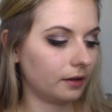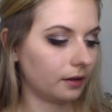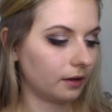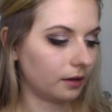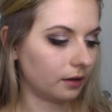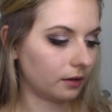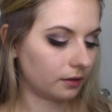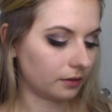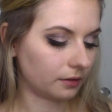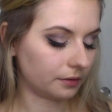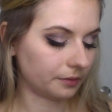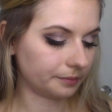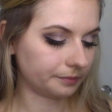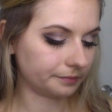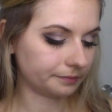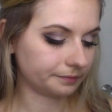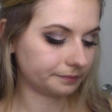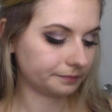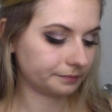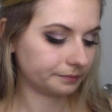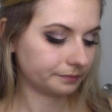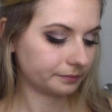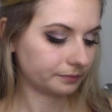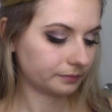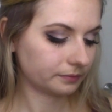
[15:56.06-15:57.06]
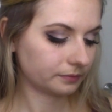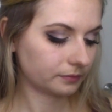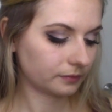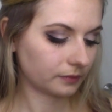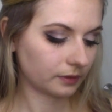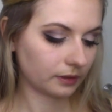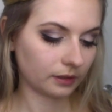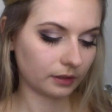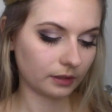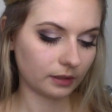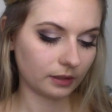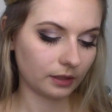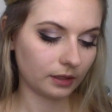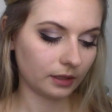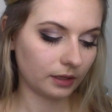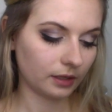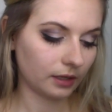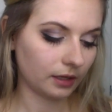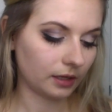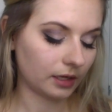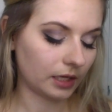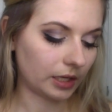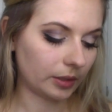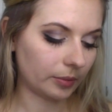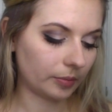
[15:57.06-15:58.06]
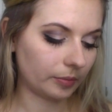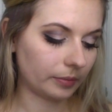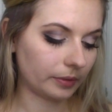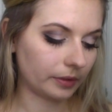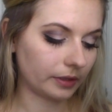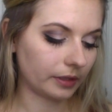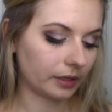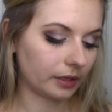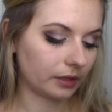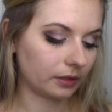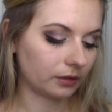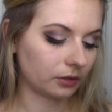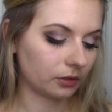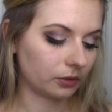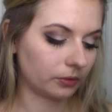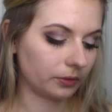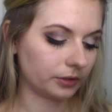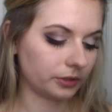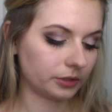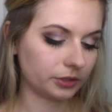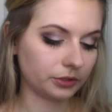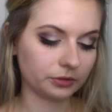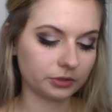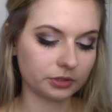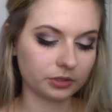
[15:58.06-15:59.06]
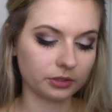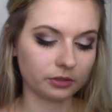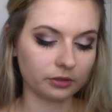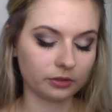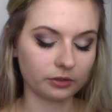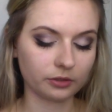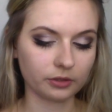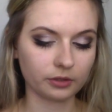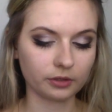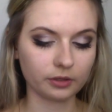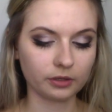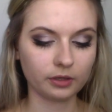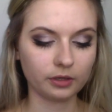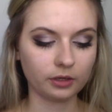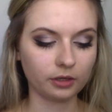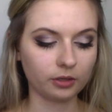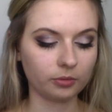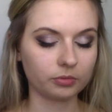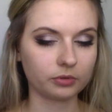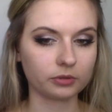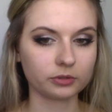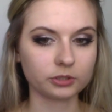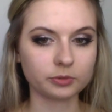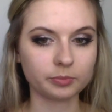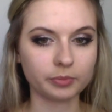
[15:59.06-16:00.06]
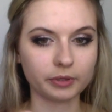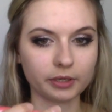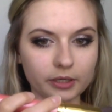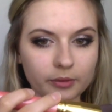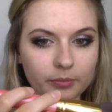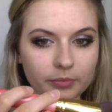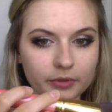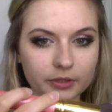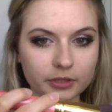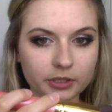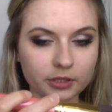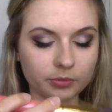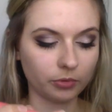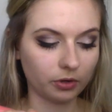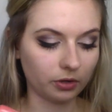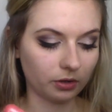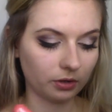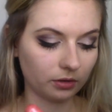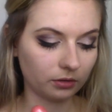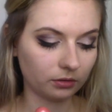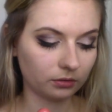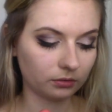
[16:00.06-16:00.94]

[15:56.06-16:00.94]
I'm again going to use another brush by Be Small.